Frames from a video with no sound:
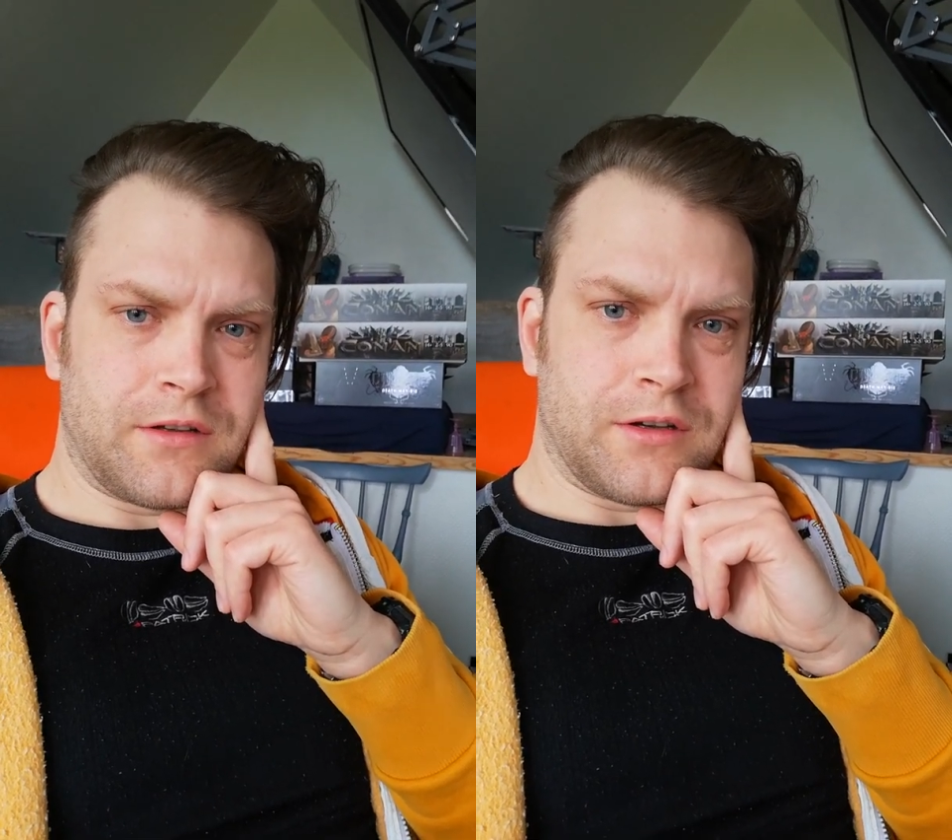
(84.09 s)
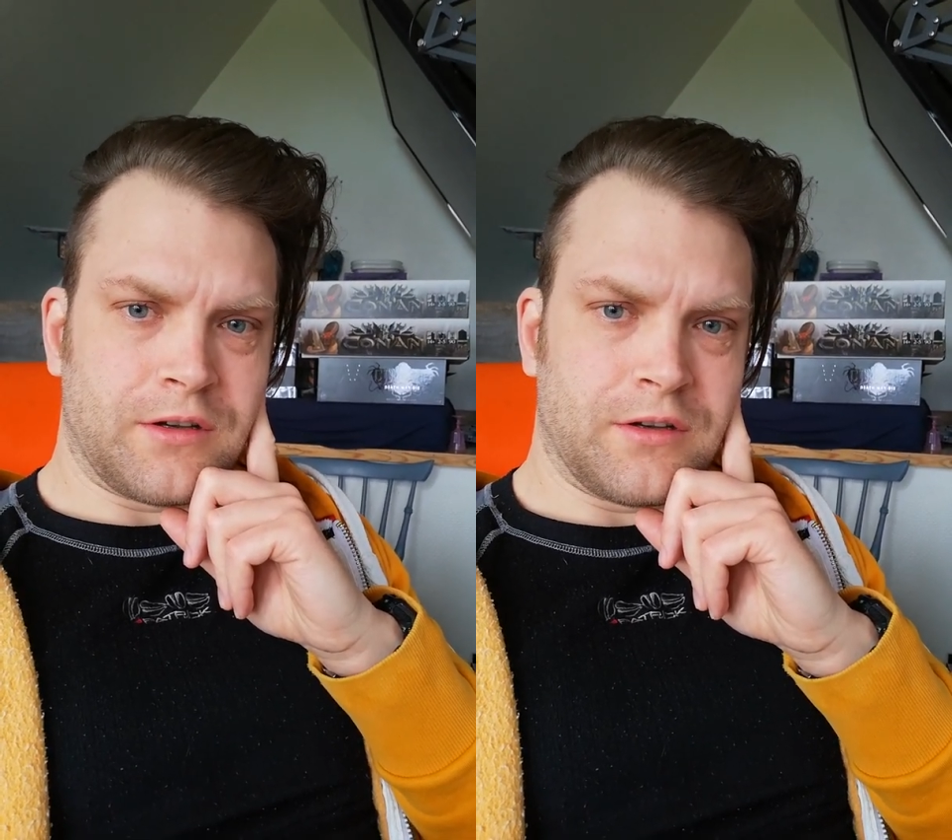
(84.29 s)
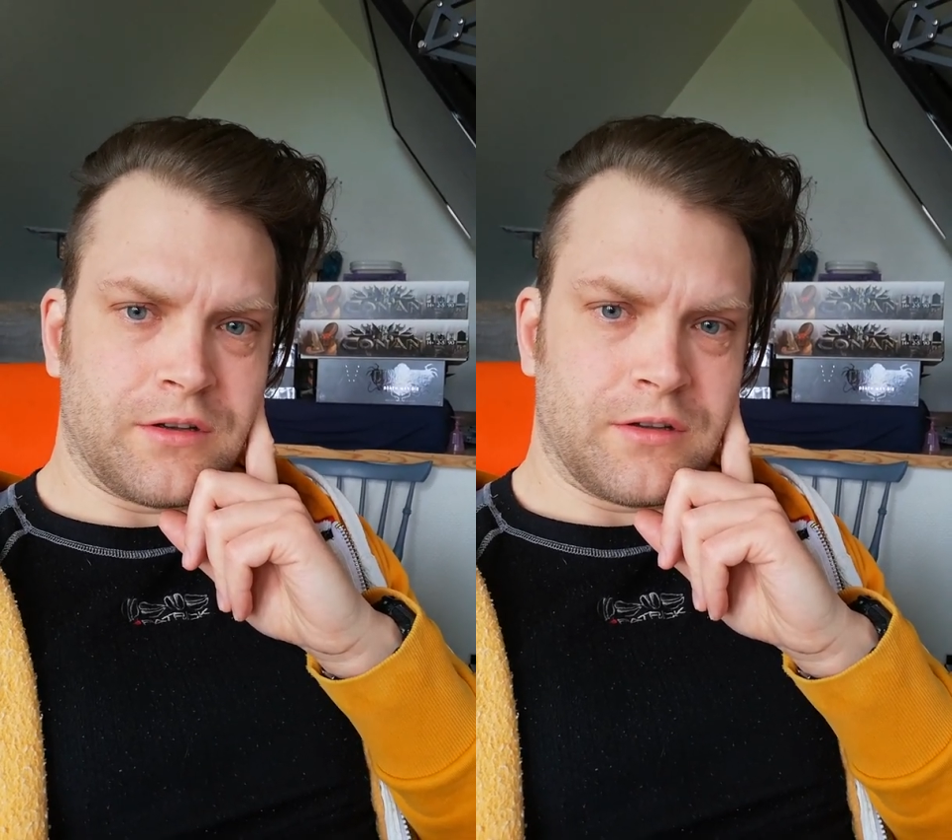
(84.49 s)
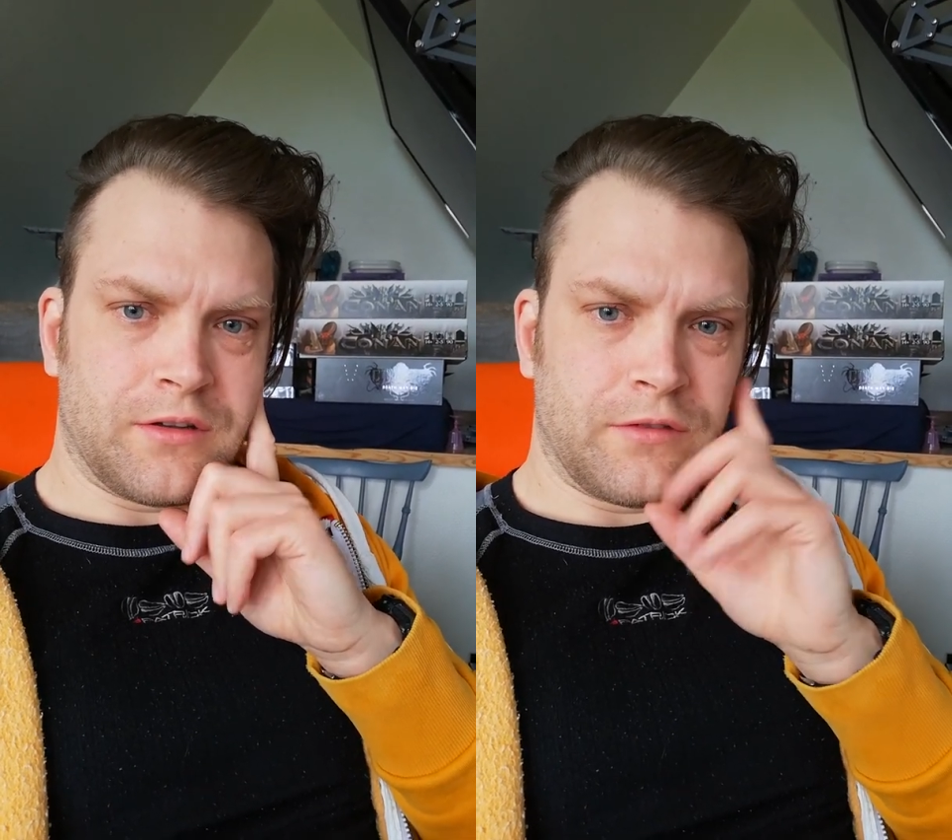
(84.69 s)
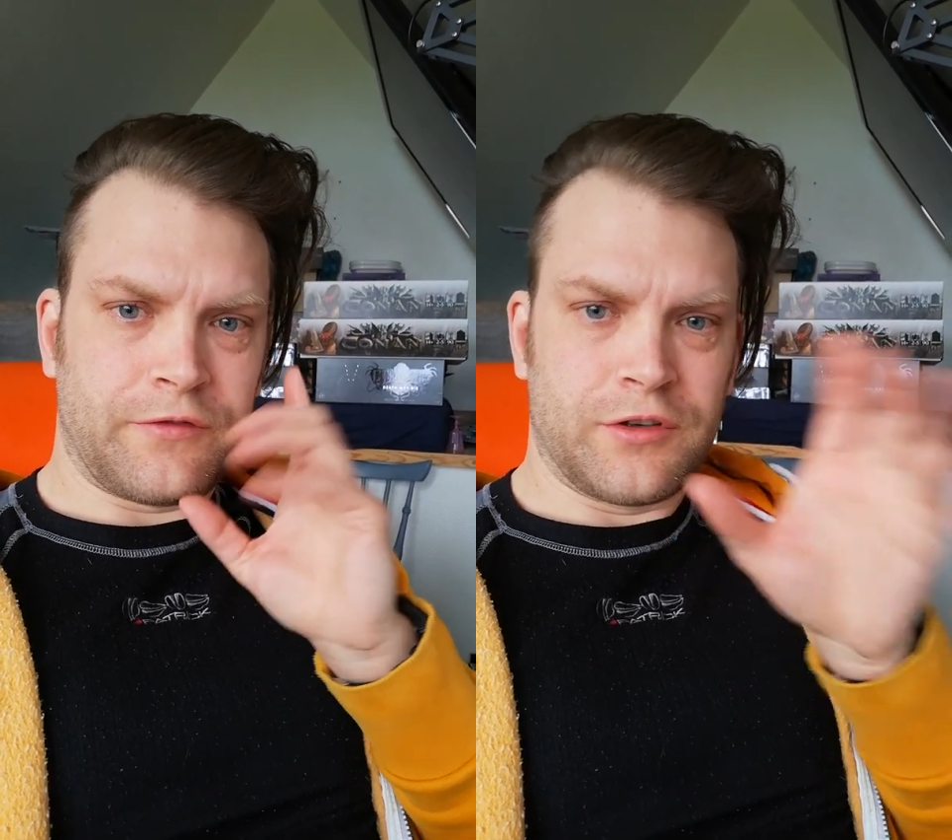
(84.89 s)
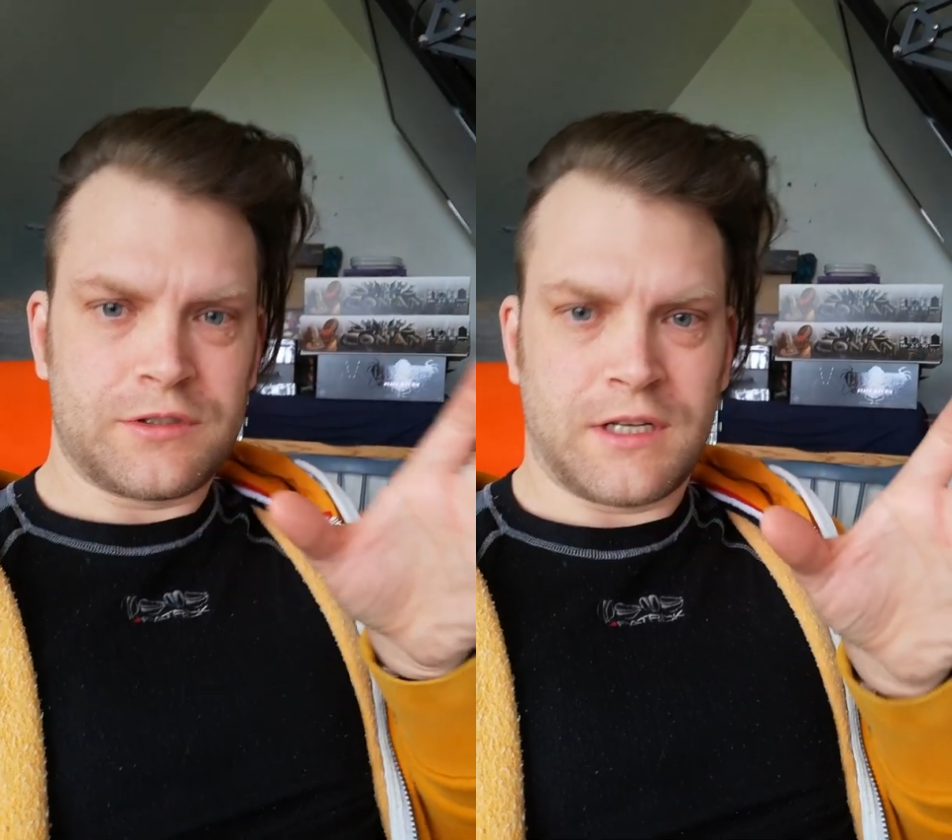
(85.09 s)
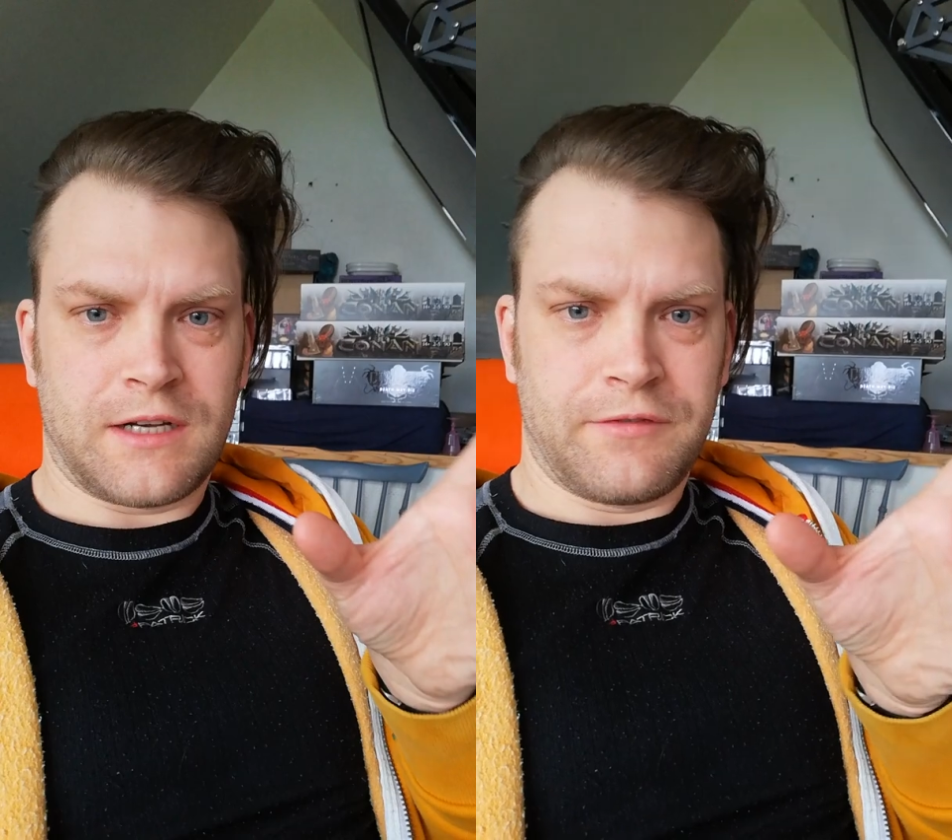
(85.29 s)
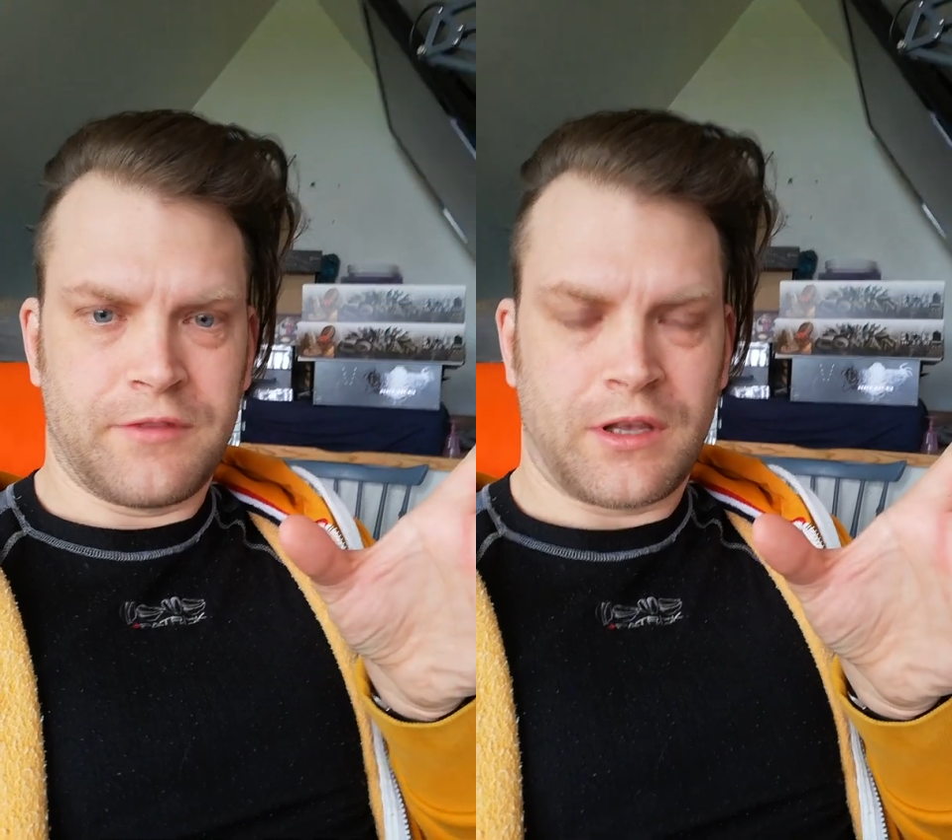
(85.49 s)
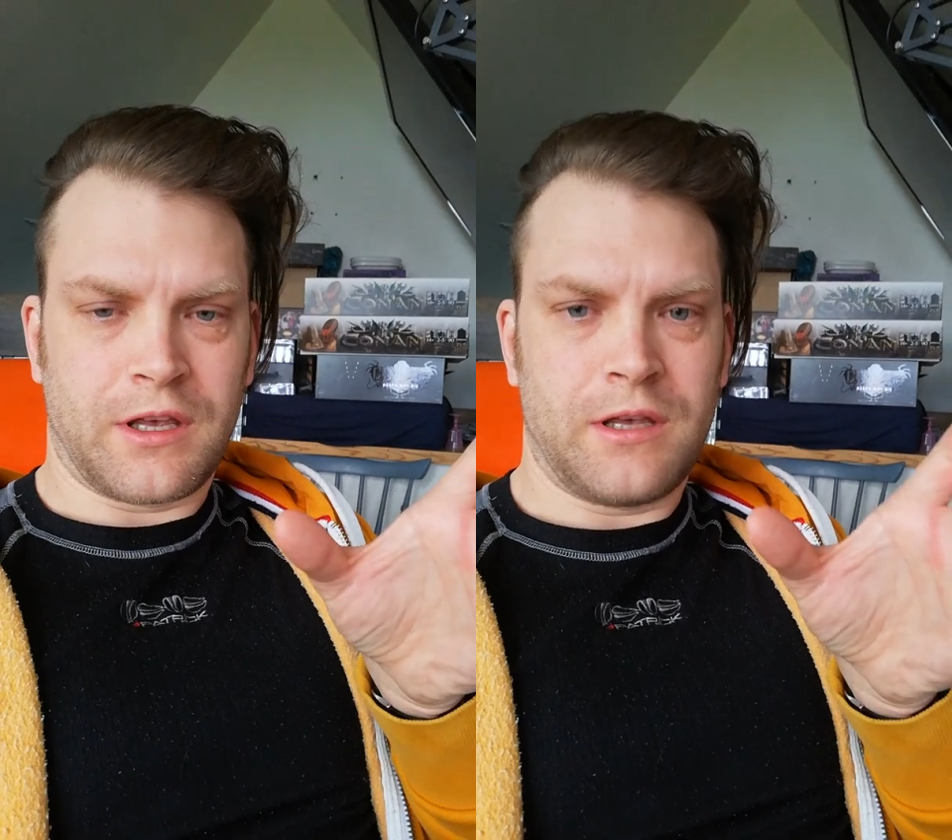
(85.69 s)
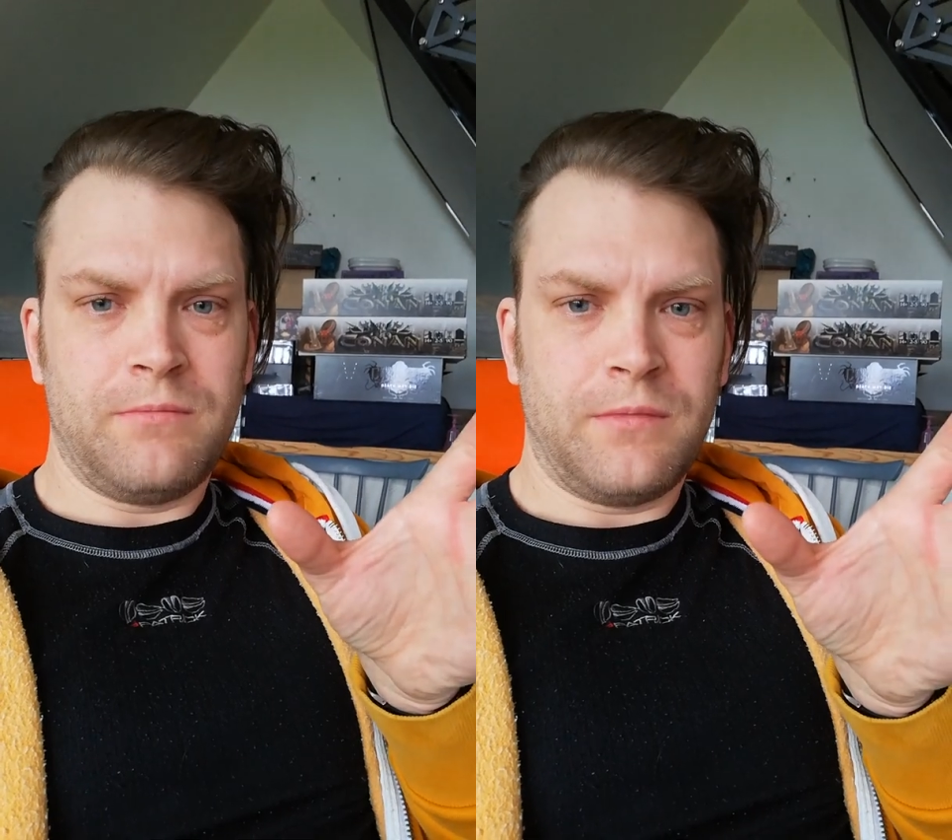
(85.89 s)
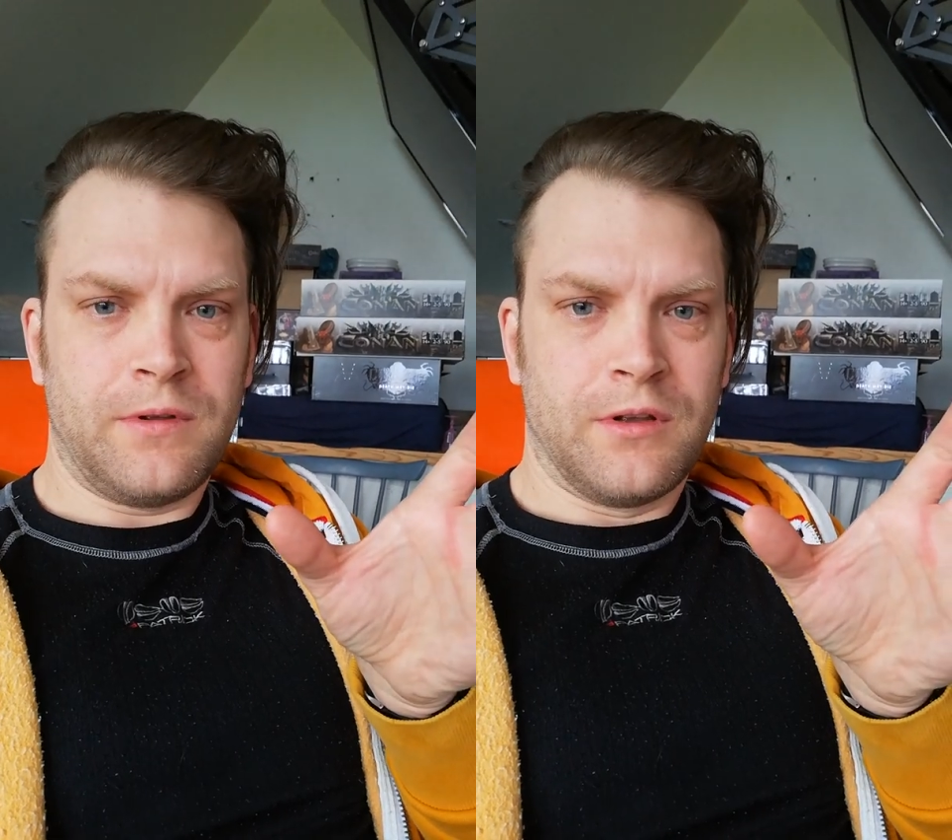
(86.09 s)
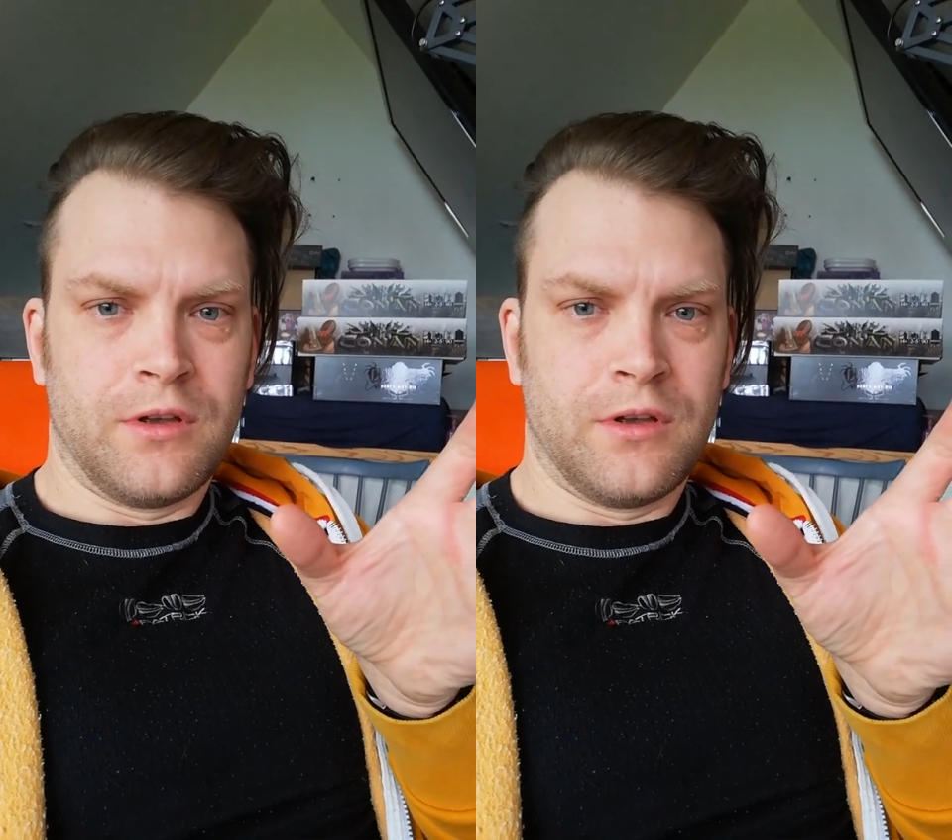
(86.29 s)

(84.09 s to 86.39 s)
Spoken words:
the first half of the game